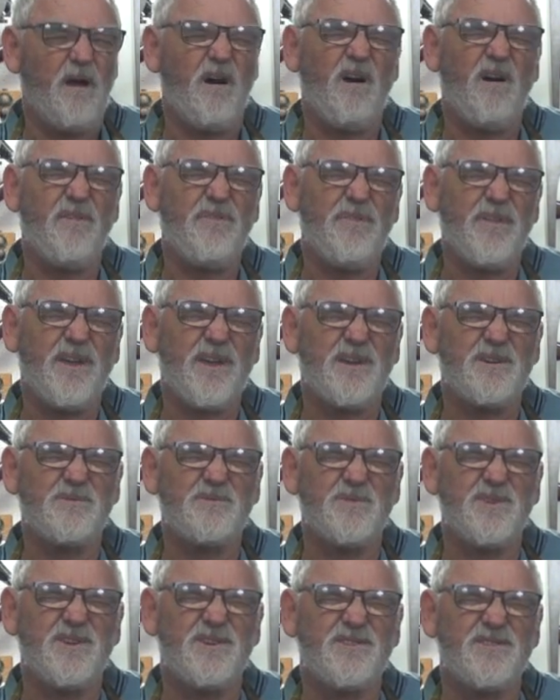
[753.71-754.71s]
I think it
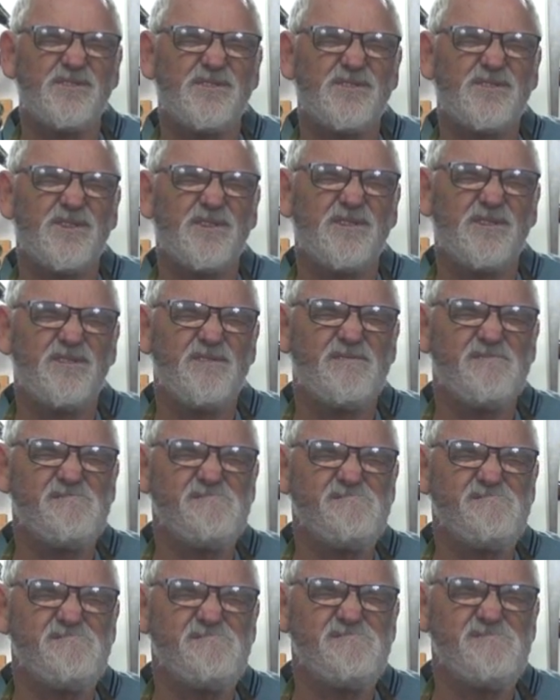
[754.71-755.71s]
was
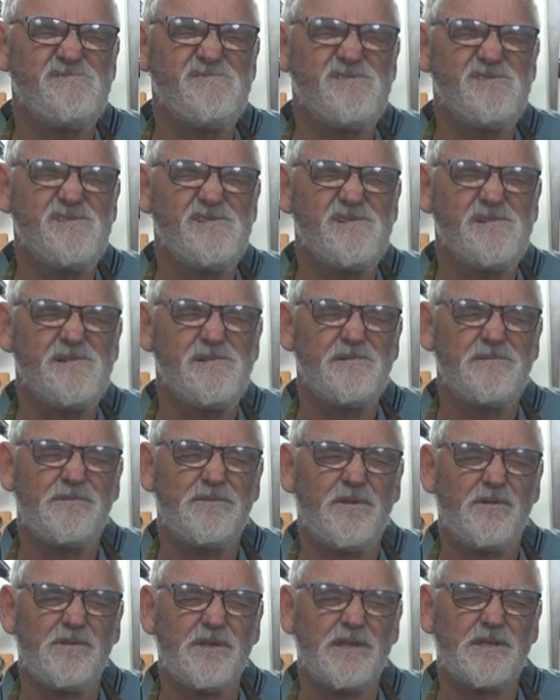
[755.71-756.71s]
not